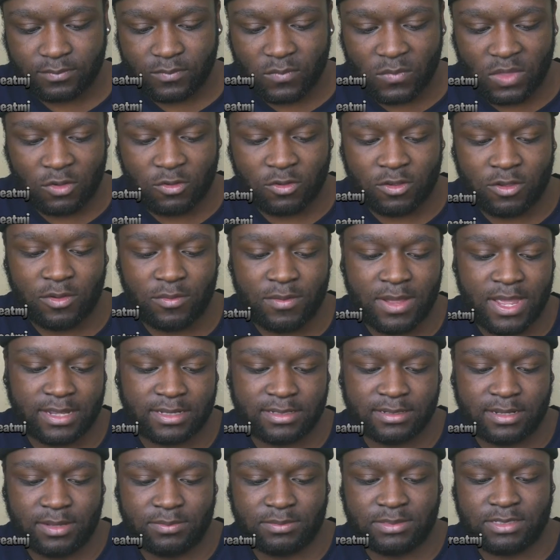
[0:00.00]
we'll go back
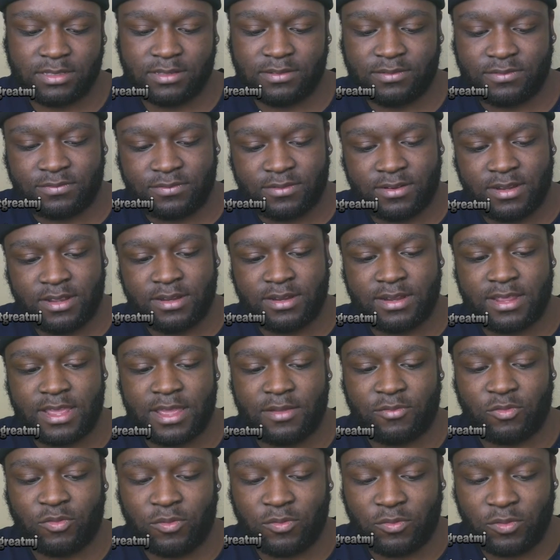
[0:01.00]
up to the front,
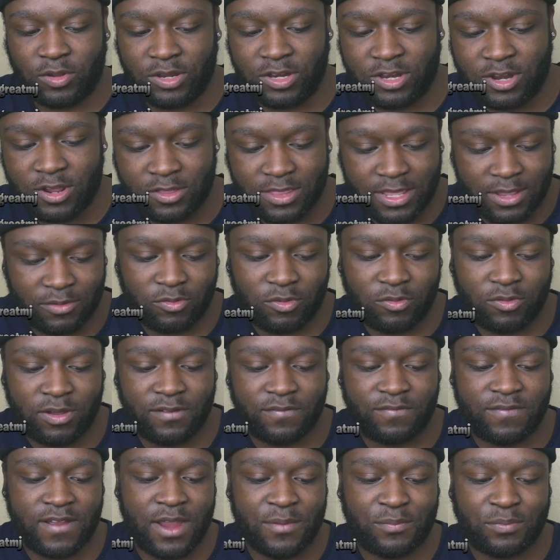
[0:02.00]
and we know that we want
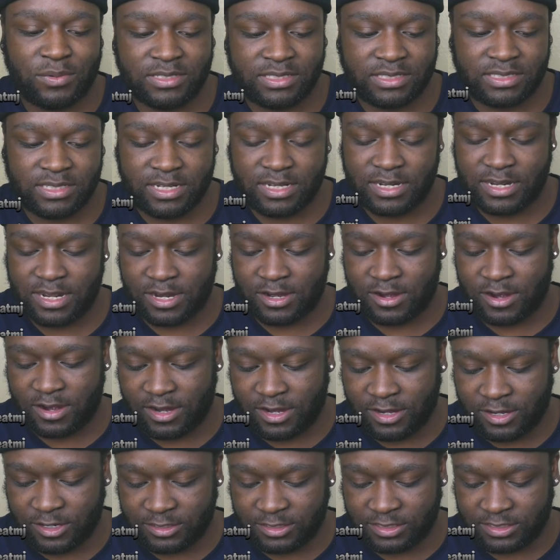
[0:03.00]
5% in our
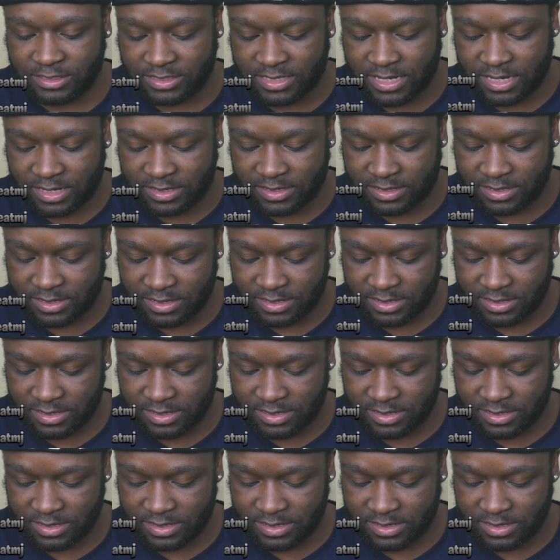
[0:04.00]
energy sector.